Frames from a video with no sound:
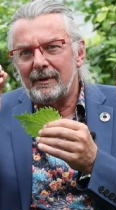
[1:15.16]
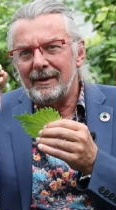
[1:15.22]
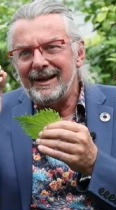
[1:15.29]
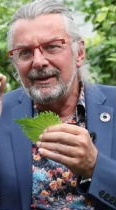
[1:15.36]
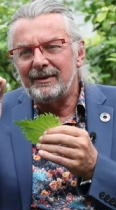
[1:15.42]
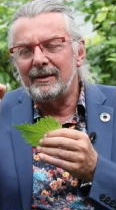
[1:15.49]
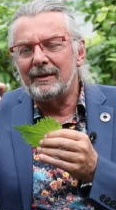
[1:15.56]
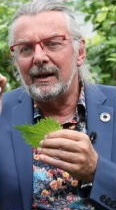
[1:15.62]

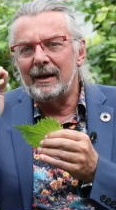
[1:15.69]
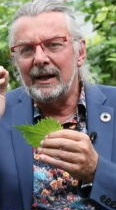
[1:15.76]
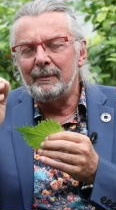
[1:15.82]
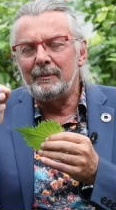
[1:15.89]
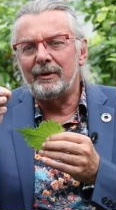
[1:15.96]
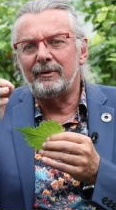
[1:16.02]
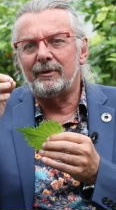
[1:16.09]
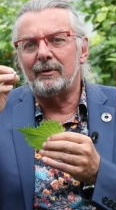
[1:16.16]
eaten a little
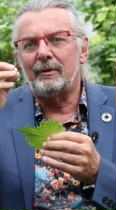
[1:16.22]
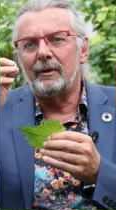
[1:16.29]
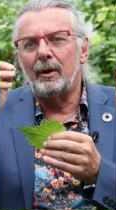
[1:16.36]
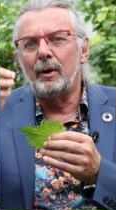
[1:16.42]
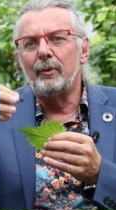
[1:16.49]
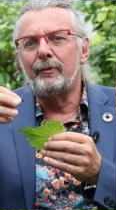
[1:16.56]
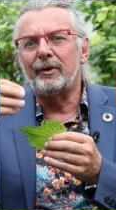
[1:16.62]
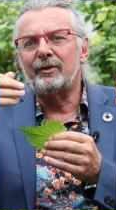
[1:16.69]
bit
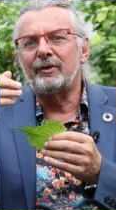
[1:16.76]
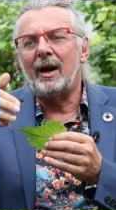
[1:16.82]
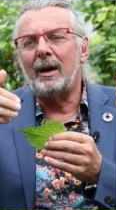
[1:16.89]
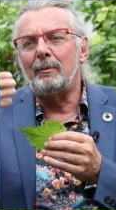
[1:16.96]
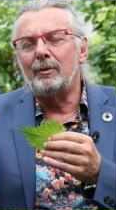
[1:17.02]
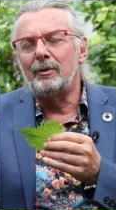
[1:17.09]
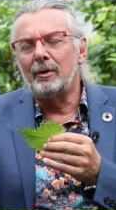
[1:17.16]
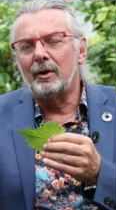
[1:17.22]
over
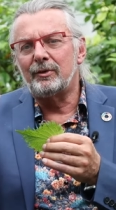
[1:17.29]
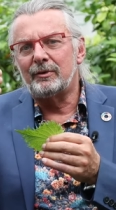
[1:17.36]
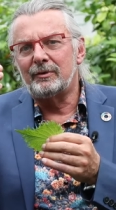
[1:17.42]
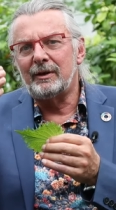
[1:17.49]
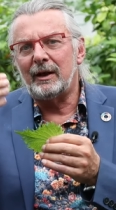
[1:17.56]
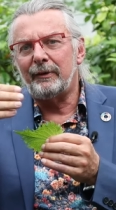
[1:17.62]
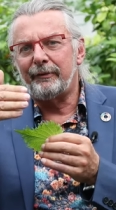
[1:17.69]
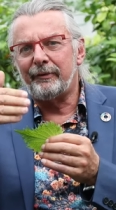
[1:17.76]
time, not
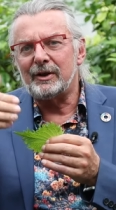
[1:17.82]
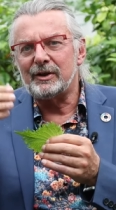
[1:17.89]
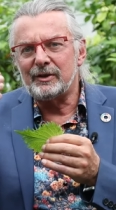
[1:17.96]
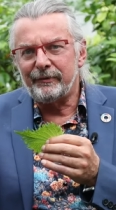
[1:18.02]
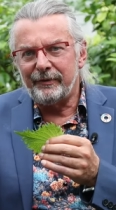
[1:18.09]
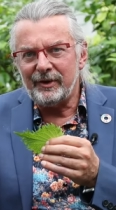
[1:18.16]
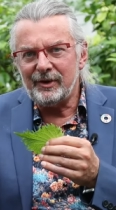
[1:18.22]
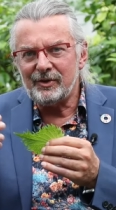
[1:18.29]
that
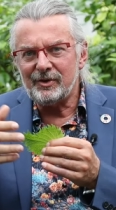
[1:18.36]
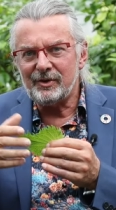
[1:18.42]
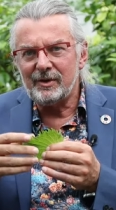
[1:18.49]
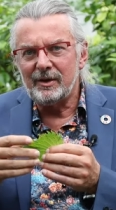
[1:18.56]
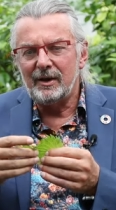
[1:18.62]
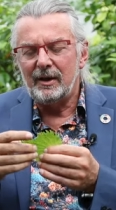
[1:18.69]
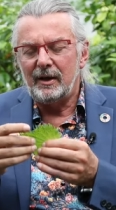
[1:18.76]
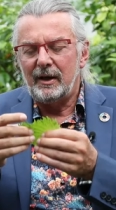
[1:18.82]
fresh fish,
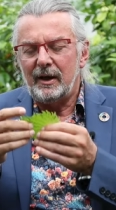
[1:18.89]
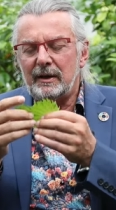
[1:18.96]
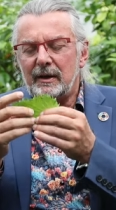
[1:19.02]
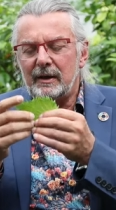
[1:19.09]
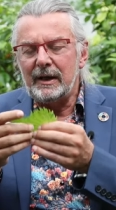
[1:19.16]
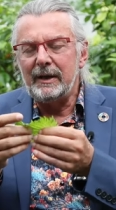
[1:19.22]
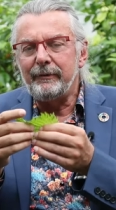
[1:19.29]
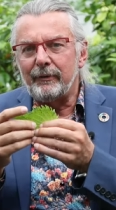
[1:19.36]
and the
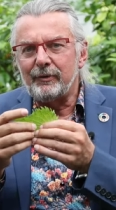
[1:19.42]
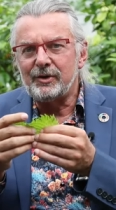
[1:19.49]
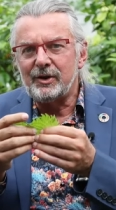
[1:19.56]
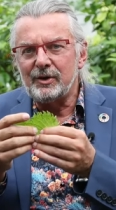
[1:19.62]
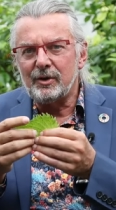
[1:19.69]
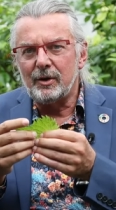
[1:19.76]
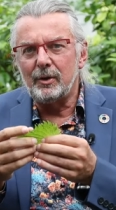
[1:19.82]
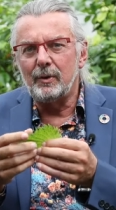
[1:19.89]
leaf of
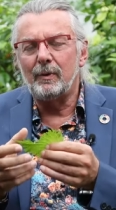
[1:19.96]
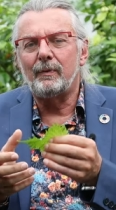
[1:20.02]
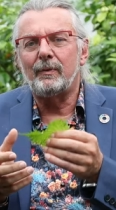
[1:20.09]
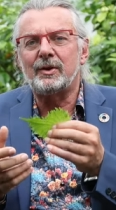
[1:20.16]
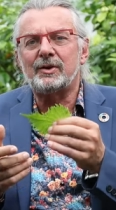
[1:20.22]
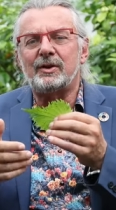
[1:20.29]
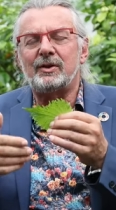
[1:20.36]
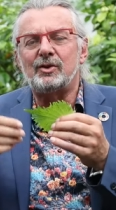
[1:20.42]
shiso
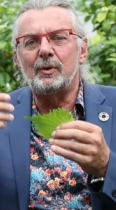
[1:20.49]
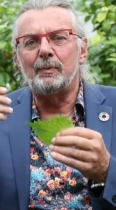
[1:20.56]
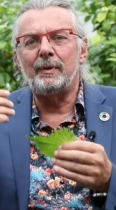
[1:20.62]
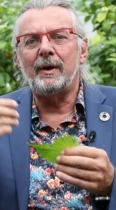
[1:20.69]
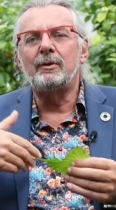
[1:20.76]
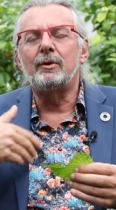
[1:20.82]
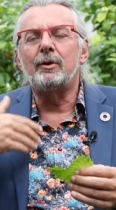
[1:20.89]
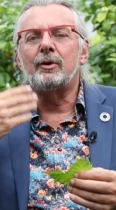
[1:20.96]
was in
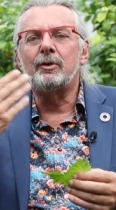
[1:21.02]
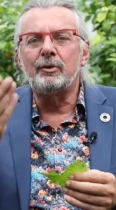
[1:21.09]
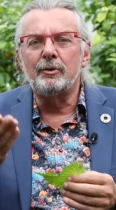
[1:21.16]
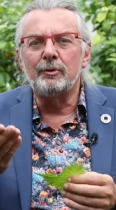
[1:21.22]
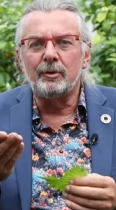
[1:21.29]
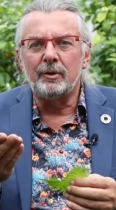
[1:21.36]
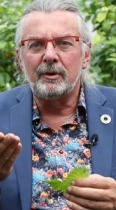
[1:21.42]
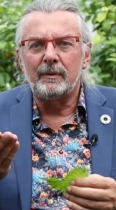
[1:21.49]
Japan the
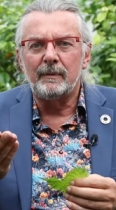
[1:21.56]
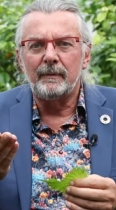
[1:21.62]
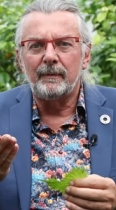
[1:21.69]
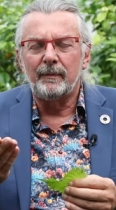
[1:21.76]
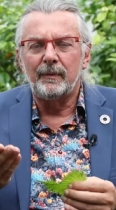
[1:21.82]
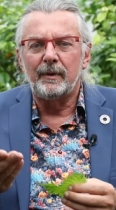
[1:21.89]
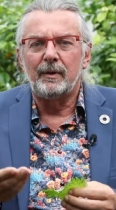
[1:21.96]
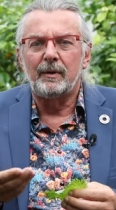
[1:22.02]
cure
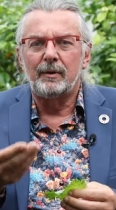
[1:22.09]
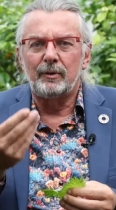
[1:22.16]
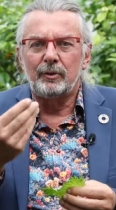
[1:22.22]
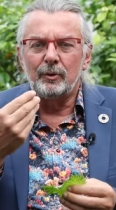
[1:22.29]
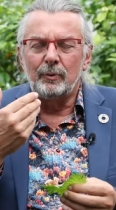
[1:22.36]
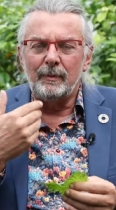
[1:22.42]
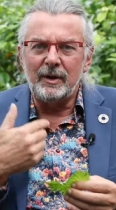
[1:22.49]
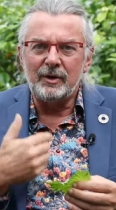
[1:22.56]

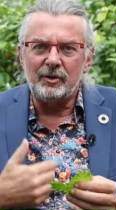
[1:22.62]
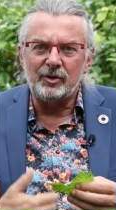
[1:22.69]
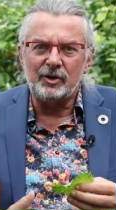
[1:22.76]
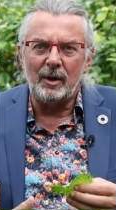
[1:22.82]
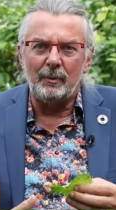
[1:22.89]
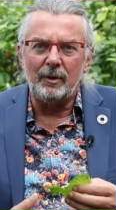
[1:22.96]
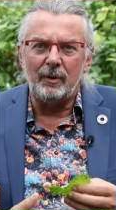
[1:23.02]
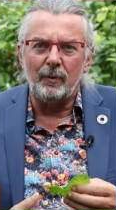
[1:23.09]
to make your
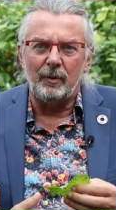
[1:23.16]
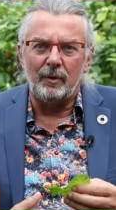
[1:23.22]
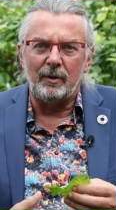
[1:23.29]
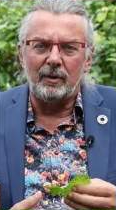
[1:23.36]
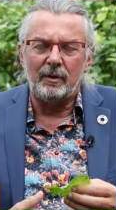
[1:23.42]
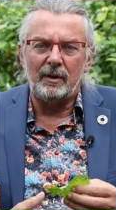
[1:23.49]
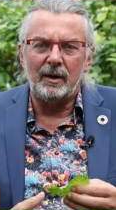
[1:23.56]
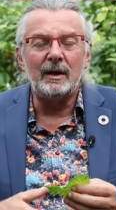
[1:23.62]
stomach work.
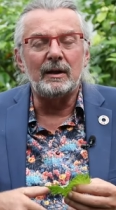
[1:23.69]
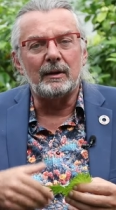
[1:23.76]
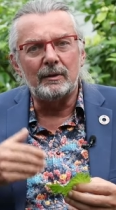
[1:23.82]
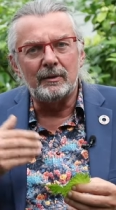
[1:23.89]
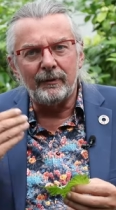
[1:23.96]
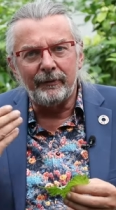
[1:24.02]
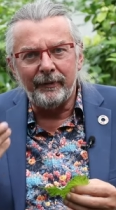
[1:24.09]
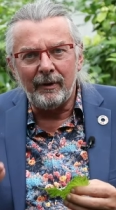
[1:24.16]
And
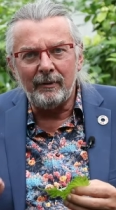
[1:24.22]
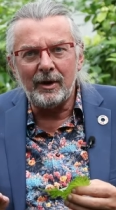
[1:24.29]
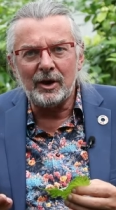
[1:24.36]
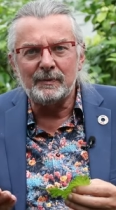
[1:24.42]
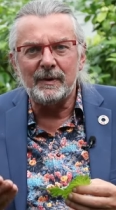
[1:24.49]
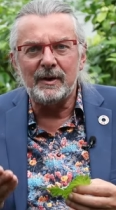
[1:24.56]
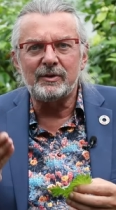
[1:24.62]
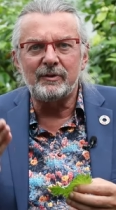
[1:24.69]
the very
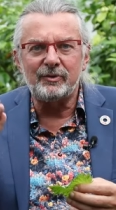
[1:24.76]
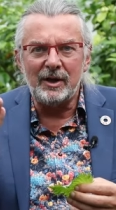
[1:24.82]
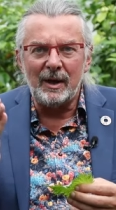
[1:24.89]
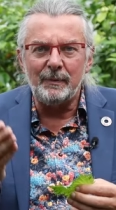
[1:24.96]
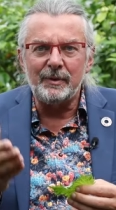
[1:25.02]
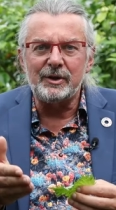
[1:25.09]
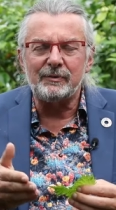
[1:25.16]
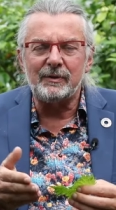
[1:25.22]
expensive
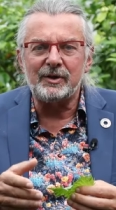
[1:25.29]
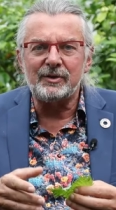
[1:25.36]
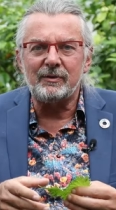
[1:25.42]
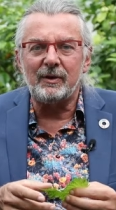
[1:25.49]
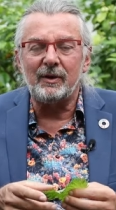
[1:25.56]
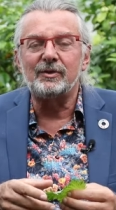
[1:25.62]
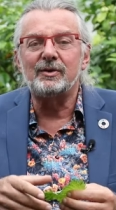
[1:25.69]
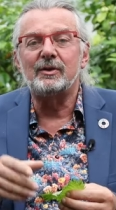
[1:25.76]
Japanese
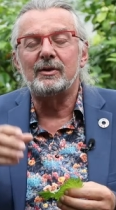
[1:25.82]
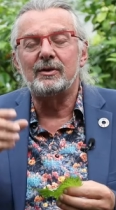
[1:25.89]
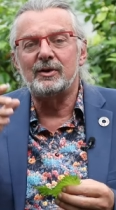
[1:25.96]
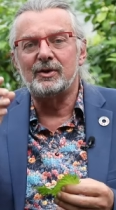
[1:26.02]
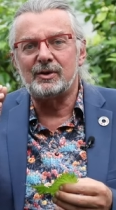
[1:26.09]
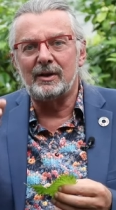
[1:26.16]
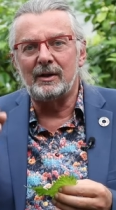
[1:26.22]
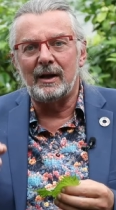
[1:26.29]
restaurants,
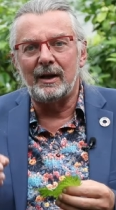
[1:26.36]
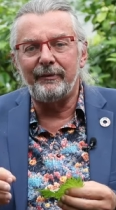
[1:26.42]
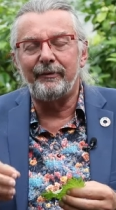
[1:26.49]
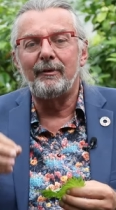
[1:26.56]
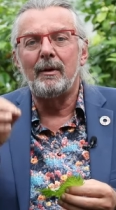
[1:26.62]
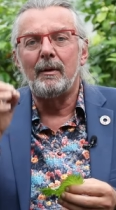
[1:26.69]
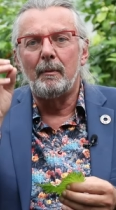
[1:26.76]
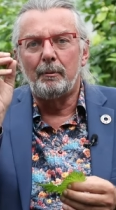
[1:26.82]
you still have
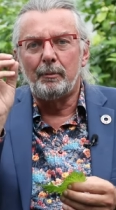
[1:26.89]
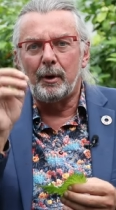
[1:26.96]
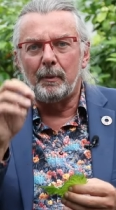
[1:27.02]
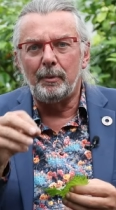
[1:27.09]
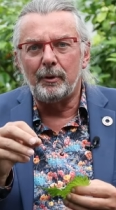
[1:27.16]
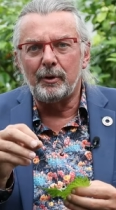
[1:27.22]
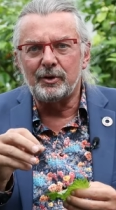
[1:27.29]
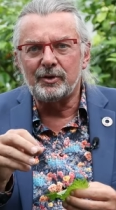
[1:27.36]
per
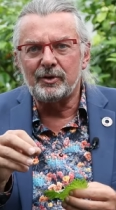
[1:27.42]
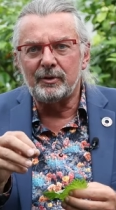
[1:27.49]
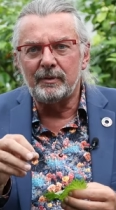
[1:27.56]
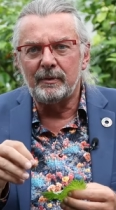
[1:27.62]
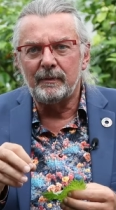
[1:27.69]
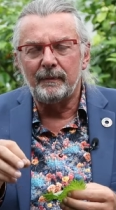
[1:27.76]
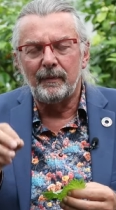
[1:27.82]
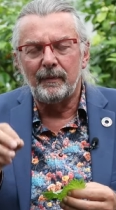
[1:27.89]
person,